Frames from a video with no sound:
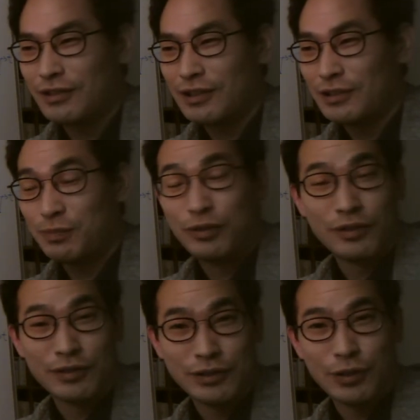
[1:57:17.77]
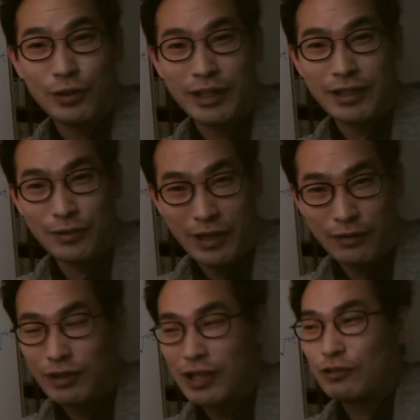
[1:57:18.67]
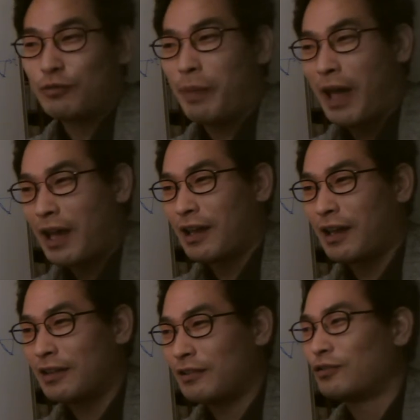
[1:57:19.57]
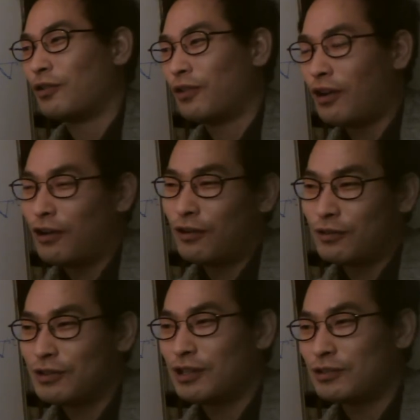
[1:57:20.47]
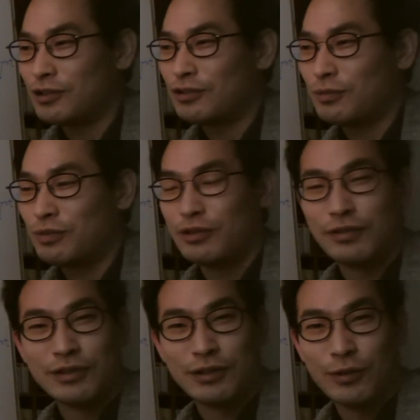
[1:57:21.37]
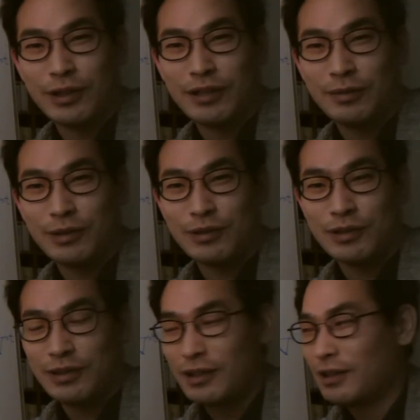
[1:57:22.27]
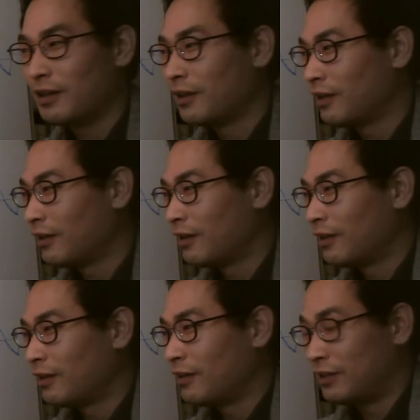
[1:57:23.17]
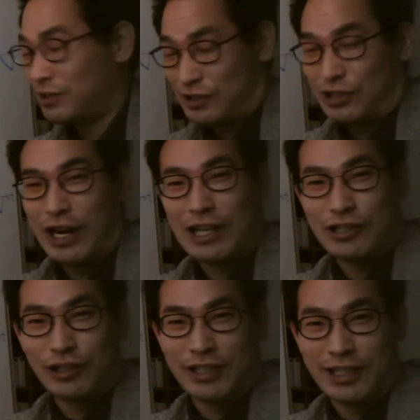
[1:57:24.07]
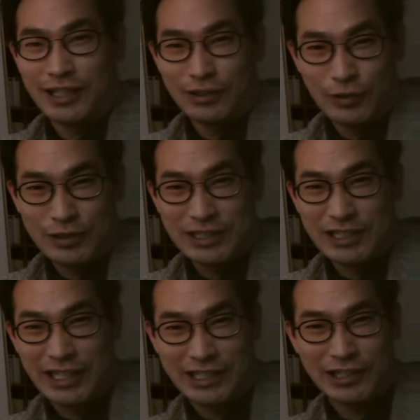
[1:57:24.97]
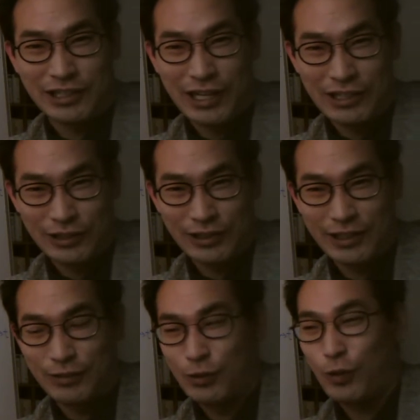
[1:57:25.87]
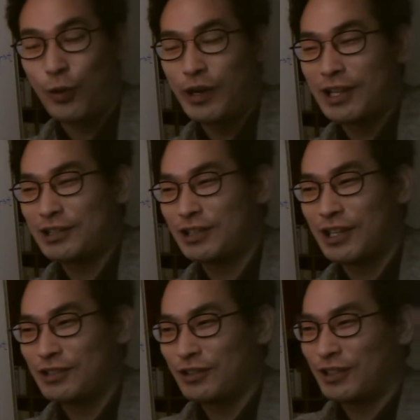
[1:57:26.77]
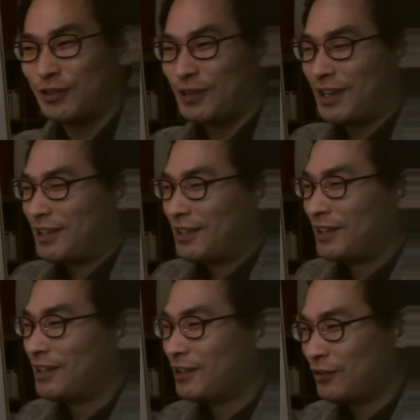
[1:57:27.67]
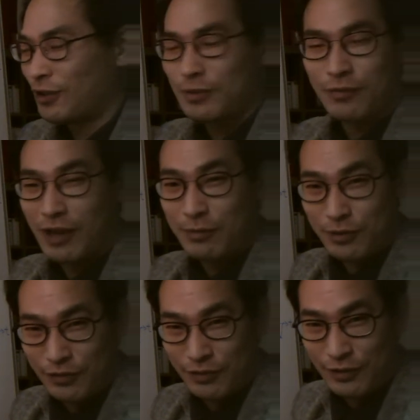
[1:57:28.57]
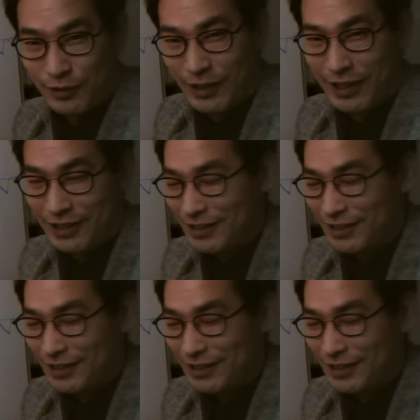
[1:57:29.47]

it's a beautiful story. Okay, we can look back and oh, that's such a beautiful story because it's tragedy, Greek tragedy or Korean tragedy. Okay, something very beautiful. Okay,